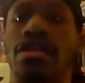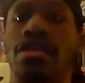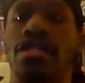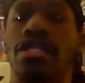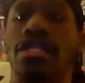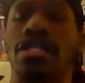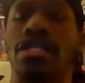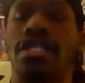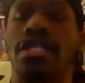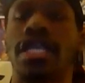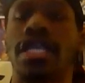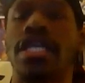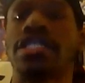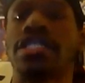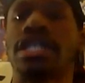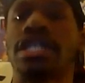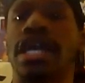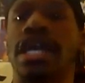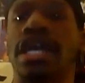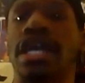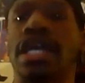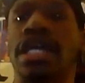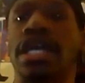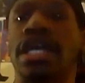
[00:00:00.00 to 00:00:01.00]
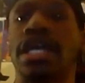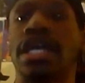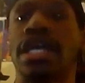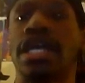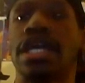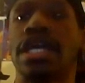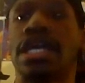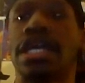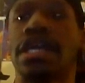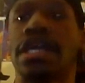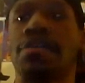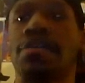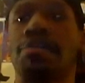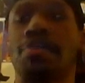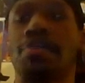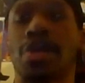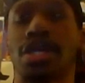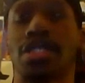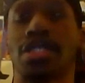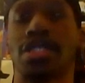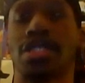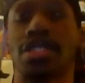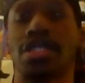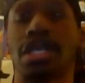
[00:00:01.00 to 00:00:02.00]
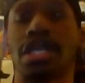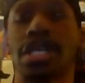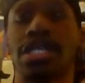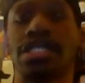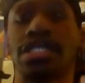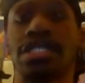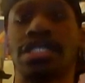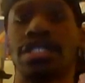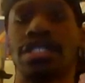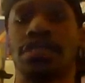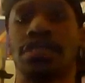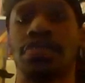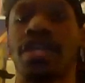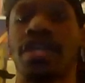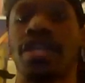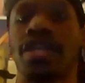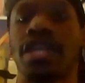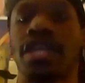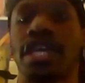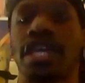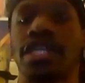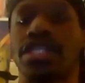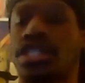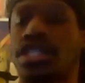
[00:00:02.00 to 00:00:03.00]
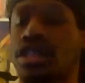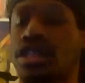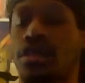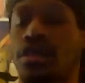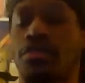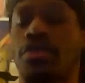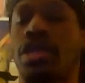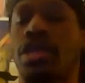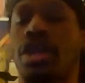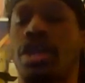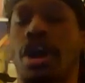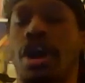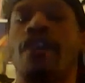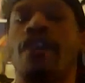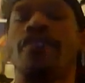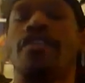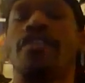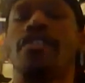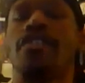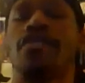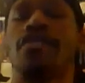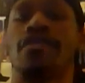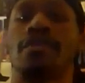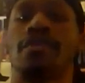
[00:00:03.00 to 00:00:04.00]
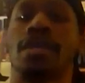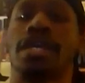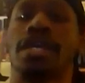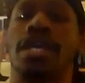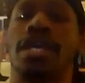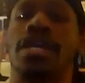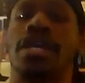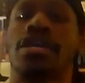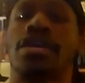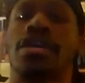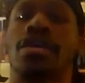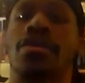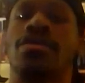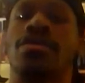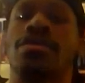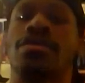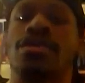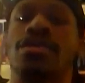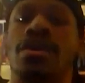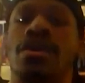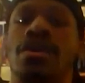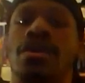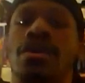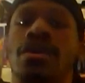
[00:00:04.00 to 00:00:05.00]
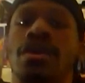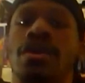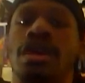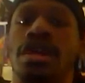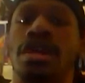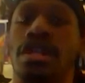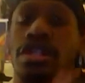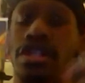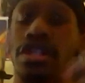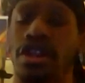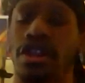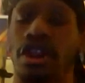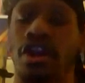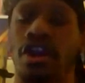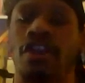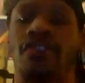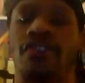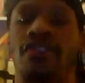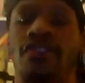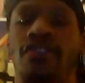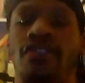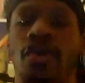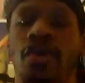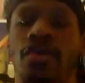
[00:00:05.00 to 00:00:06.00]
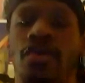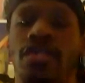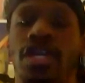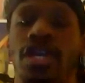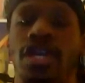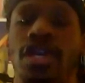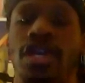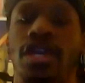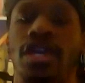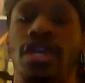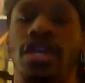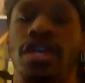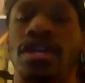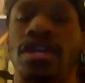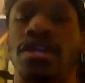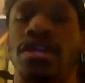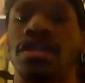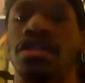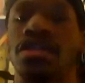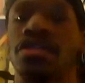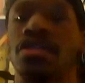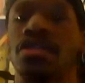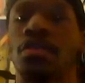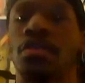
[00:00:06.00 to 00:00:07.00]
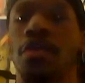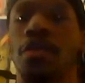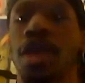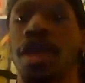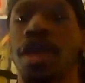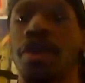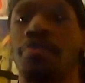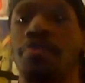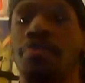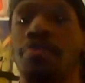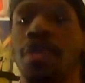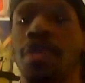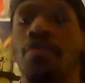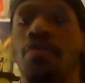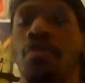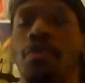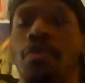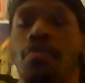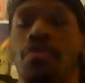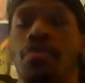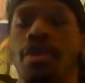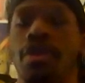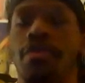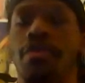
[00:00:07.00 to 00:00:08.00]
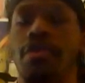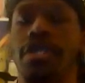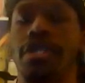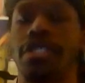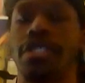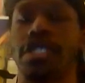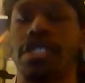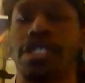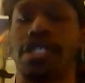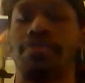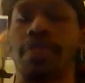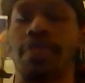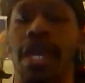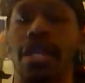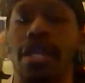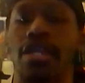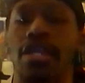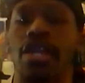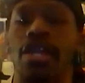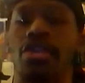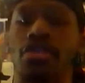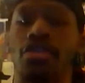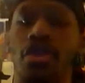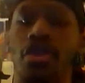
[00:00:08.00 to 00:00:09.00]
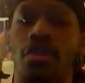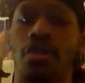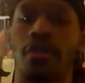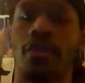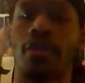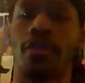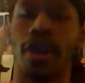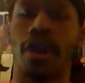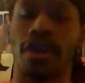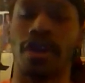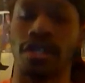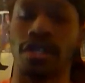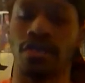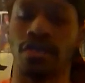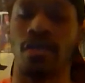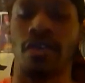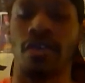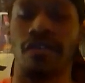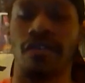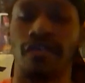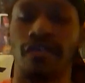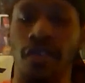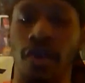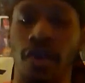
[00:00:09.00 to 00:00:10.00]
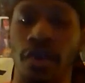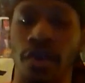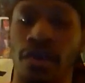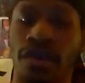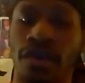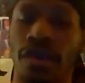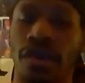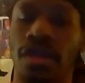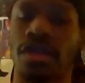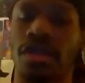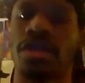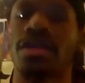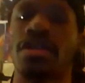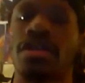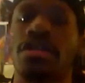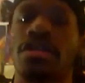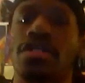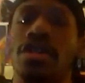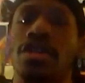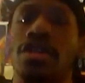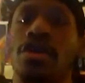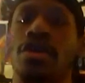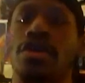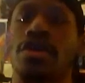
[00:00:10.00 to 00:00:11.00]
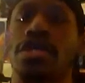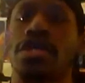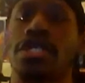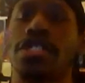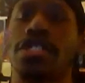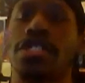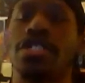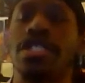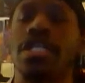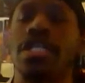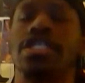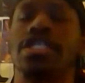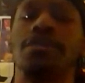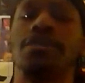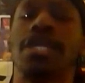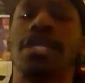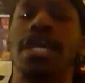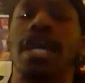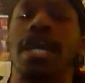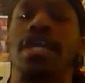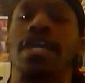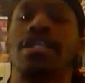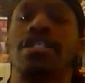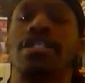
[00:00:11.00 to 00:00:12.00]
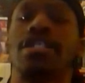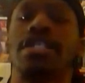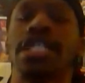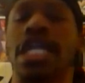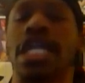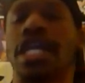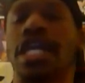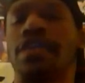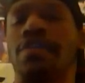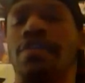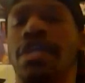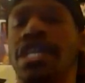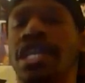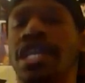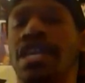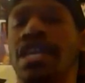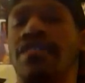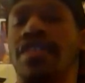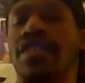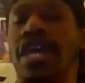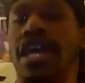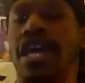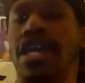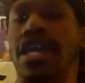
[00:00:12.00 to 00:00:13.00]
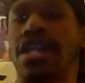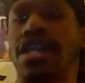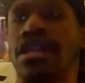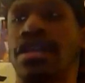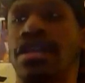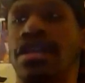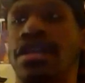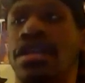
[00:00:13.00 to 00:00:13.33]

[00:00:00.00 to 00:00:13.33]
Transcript: the things that he puts into speculation, they're pretty obvious from the get-go. So they're unfolding the way people would pretty much expect a normal manga to unfold. So this leads me kind of to, like, believe that,